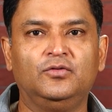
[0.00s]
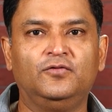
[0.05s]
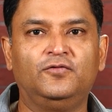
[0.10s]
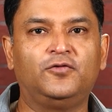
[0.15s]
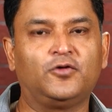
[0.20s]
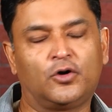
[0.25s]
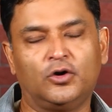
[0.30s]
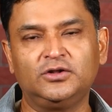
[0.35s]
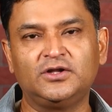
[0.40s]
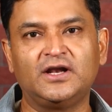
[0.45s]

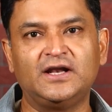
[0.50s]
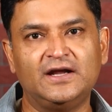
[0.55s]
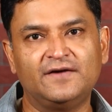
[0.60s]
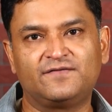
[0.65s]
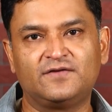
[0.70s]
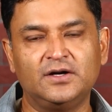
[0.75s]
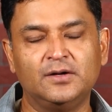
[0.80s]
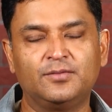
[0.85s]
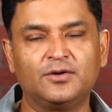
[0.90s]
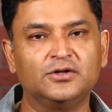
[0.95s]
For all the
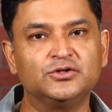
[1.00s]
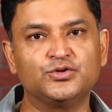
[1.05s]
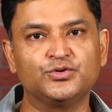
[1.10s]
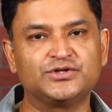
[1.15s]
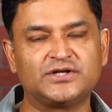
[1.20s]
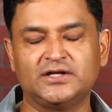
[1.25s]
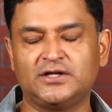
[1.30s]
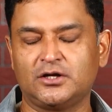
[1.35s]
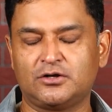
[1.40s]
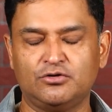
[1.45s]
left liberals who
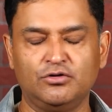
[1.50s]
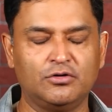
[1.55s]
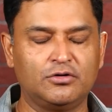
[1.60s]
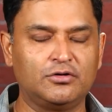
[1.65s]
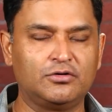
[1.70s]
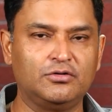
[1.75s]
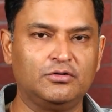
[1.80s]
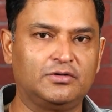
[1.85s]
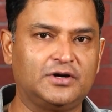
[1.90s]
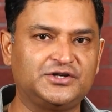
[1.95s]
say that, no,
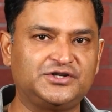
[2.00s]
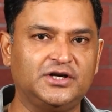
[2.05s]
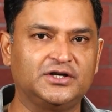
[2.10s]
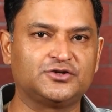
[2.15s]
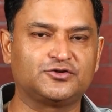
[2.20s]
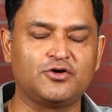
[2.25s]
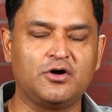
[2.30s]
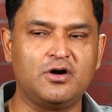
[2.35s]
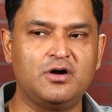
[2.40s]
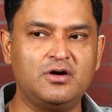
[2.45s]
Russia
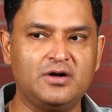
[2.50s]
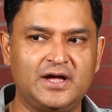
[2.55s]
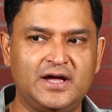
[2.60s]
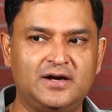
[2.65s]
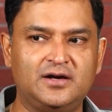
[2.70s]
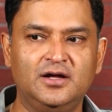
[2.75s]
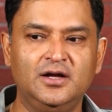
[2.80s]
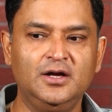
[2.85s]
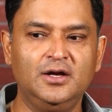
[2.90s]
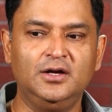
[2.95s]
is wrong
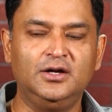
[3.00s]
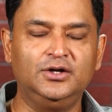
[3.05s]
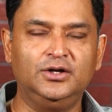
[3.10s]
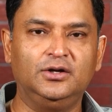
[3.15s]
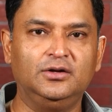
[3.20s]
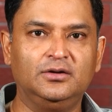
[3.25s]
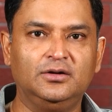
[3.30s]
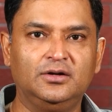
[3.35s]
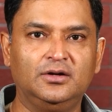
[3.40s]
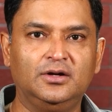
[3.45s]
and
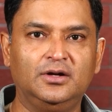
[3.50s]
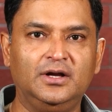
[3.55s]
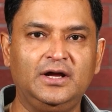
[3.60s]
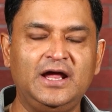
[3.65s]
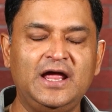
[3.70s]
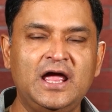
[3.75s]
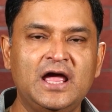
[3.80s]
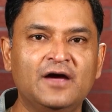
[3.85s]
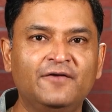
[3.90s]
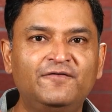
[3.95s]

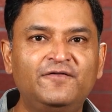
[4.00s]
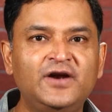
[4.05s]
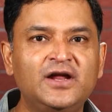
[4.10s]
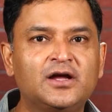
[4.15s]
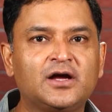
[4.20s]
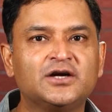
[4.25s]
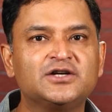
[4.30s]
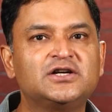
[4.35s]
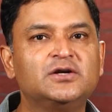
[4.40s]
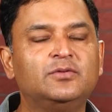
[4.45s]
every
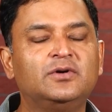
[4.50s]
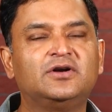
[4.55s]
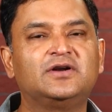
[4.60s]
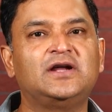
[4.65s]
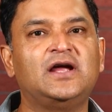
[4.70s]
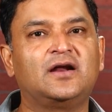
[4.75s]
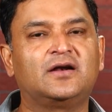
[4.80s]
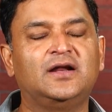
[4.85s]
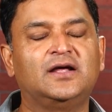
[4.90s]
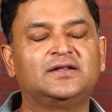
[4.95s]
country will
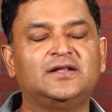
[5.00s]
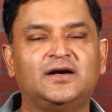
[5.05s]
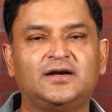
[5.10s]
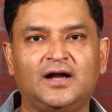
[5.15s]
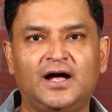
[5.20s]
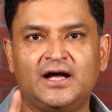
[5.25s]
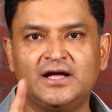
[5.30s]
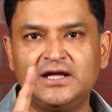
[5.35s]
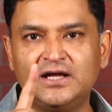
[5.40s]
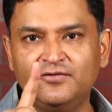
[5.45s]
react like
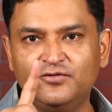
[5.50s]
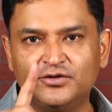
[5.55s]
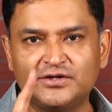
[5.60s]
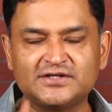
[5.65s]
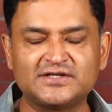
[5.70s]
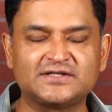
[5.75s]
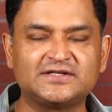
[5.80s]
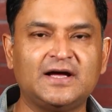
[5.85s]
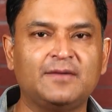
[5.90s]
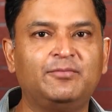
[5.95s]
that. I gave you
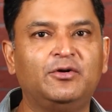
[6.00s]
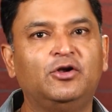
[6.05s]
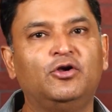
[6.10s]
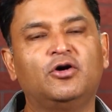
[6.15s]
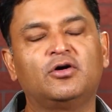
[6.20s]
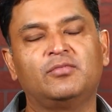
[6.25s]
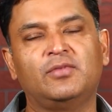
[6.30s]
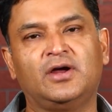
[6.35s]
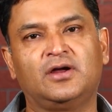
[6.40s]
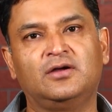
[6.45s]
this example
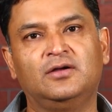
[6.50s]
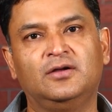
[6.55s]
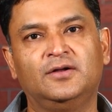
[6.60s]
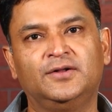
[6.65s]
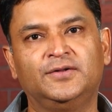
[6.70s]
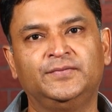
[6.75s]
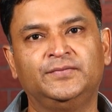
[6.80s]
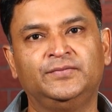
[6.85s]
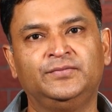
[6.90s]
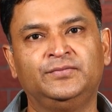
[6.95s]
long back.
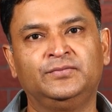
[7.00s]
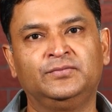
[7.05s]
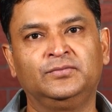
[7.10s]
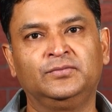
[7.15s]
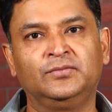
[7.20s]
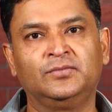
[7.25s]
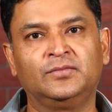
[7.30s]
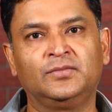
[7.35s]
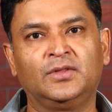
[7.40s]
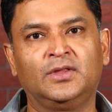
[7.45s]

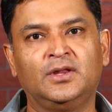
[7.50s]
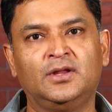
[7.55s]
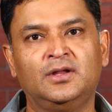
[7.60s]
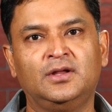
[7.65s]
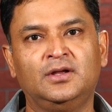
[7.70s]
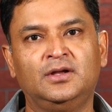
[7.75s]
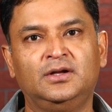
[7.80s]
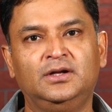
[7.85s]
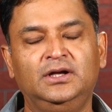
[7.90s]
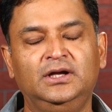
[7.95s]

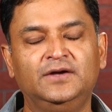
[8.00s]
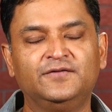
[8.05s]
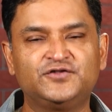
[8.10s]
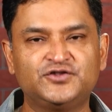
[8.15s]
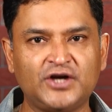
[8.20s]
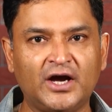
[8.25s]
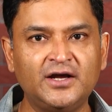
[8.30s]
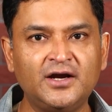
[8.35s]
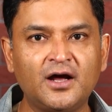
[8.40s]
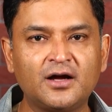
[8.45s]
If
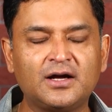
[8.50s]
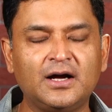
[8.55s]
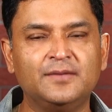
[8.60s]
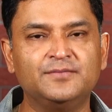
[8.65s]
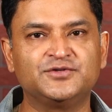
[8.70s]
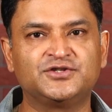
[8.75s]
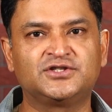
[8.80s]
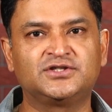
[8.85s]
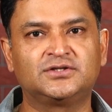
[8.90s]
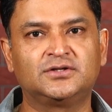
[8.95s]
China
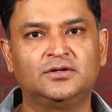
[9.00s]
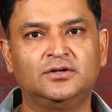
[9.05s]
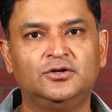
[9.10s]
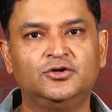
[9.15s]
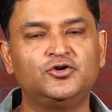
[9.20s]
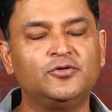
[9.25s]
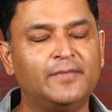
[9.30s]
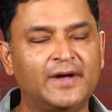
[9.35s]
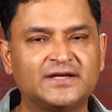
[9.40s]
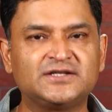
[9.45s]
comes
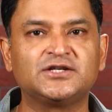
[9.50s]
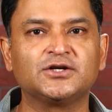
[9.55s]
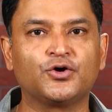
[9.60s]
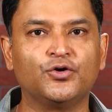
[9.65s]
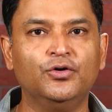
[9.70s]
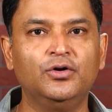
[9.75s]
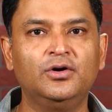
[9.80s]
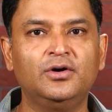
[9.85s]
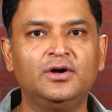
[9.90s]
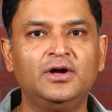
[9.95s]
to
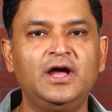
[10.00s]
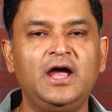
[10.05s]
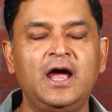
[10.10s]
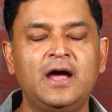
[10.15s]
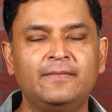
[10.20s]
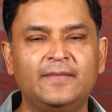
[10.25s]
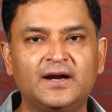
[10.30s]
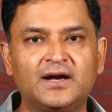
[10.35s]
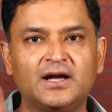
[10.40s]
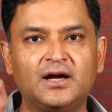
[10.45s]
Mexico,
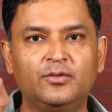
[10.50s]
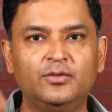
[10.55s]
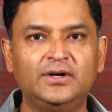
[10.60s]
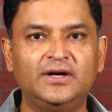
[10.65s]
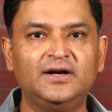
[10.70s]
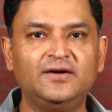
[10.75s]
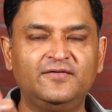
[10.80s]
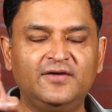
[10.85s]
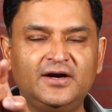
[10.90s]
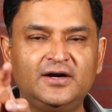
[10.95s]
America will
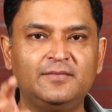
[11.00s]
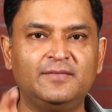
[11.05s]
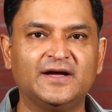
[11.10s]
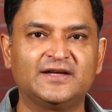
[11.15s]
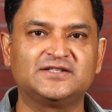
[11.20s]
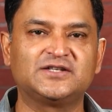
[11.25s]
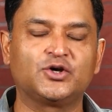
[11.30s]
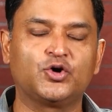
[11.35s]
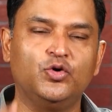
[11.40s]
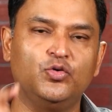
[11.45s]
invade
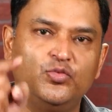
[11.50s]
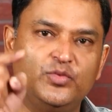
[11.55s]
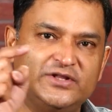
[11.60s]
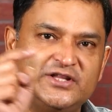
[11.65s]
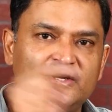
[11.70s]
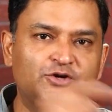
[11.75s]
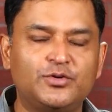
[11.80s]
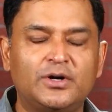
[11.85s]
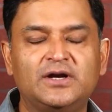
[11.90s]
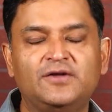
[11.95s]
Mexico
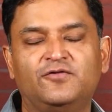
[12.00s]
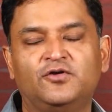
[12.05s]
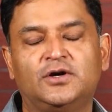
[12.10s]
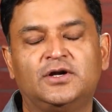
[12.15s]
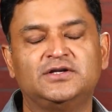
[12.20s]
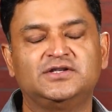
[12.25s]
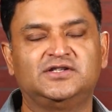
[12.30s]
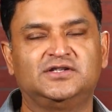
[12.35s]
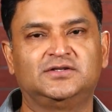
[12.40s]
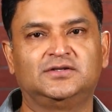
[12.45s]
within 24
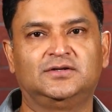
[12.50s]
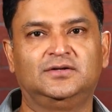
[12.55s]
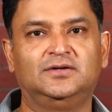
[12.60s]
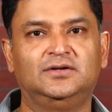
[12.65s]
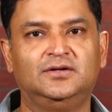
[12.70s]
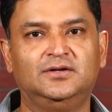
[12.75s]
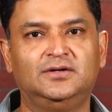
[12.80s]
hours.